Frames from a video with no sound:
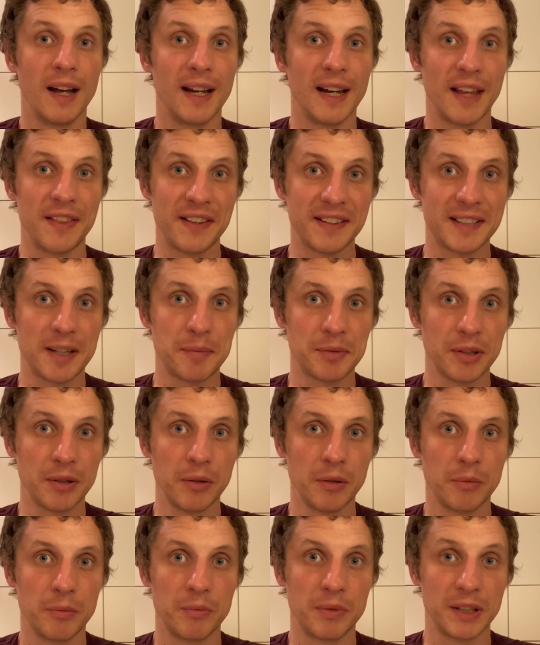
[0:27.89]
In this
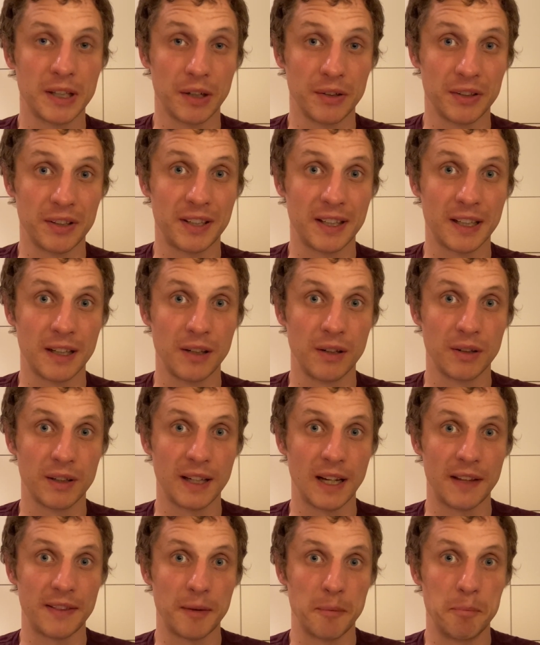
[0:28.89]
episode, we're going to take a look
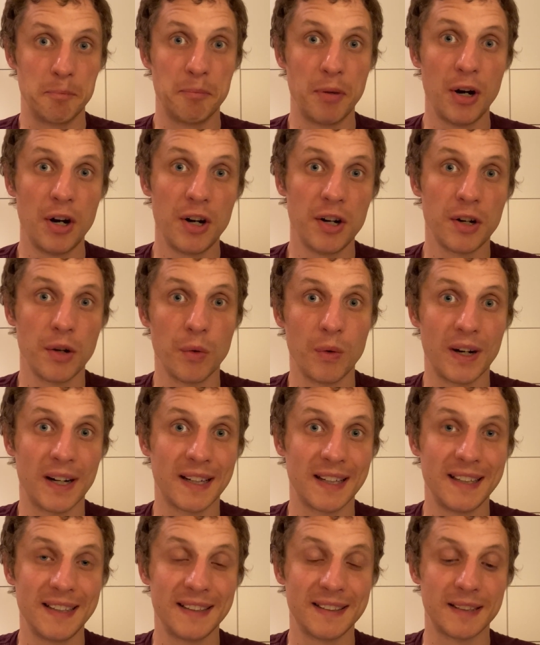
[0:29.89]
at the bird, or
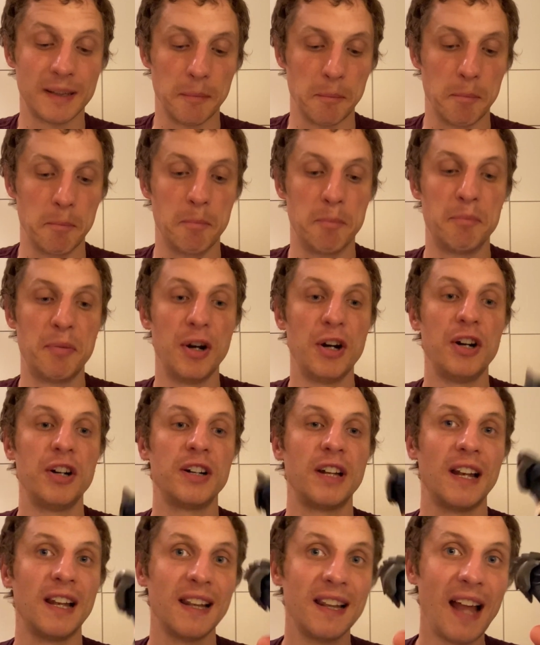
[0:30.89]
at least
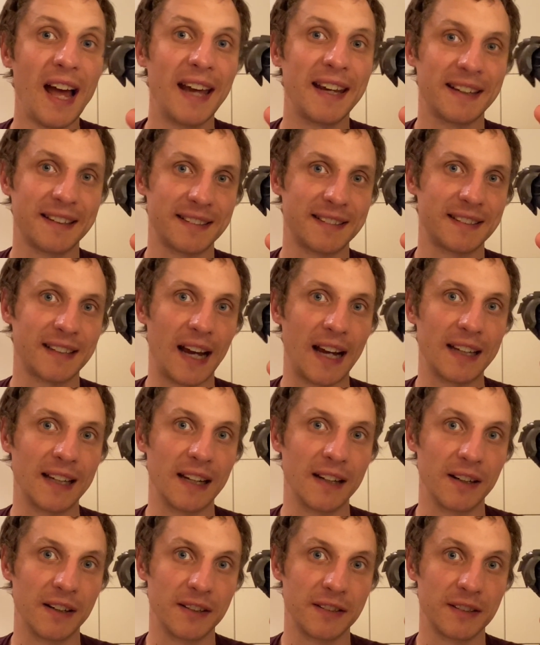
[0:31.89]
bird-like
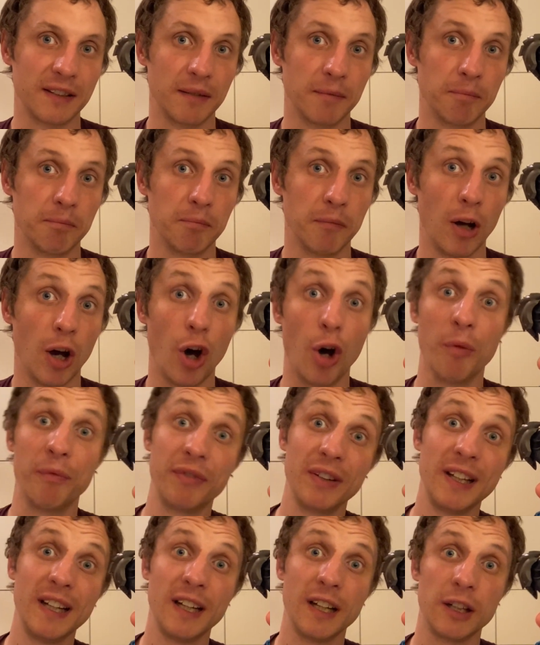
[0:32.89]
Skylanders.
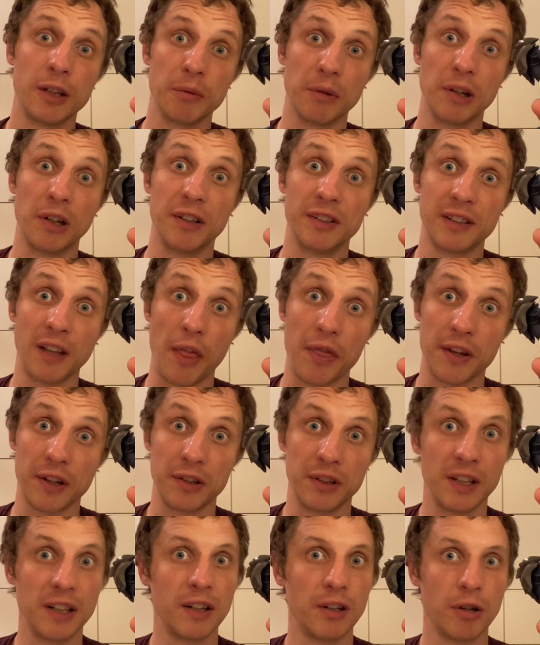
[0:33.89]
Hopefully, you will learn something you
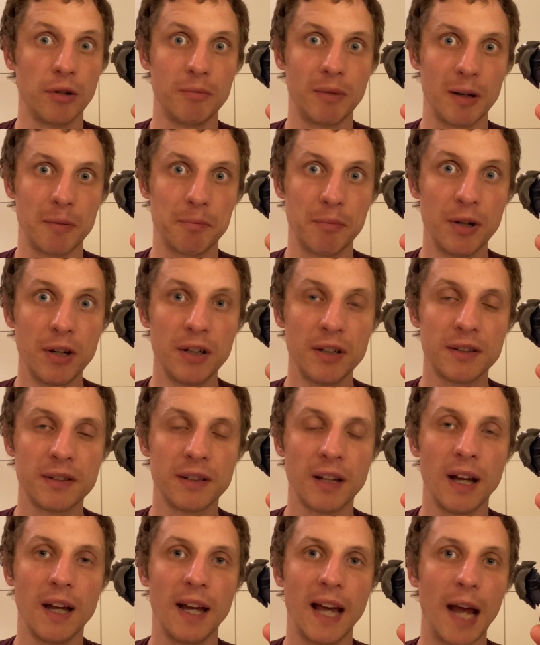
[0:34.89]
didn't know about birds,
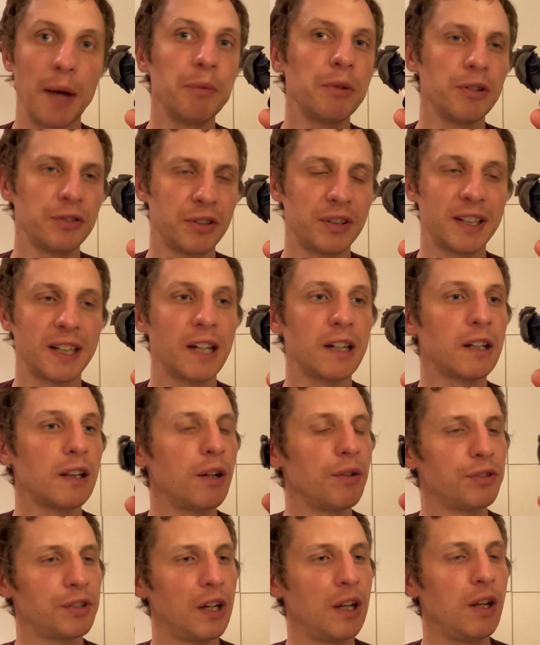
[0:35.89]
and we'll also take a
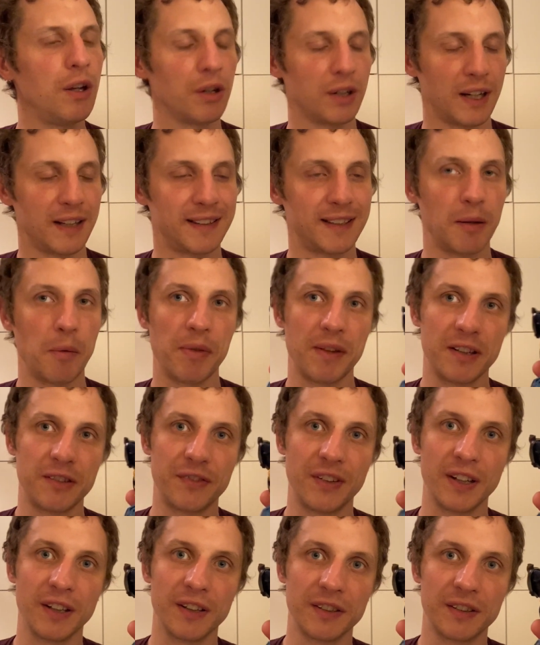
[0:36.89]
closer look at some of these
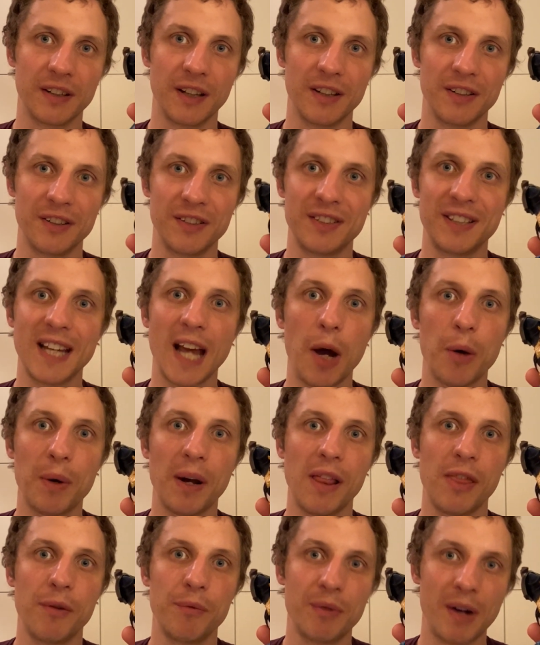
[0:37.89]
figures to see how well
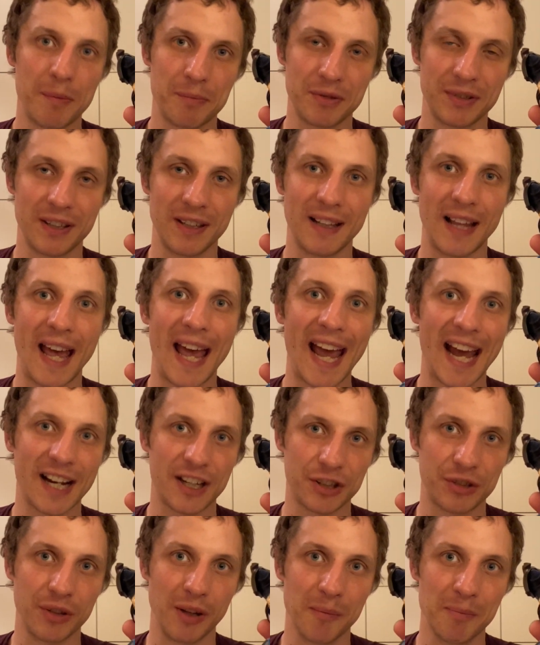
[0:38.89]
they represent
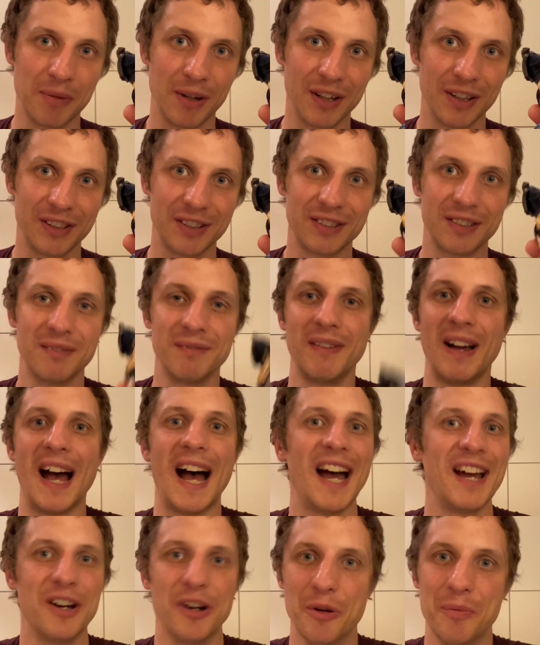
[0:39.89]
actual birds. I
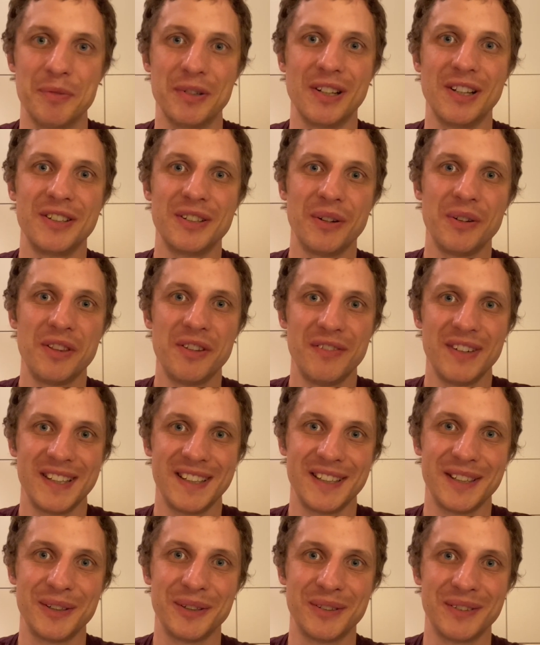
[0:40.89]
hope you enjoy the video.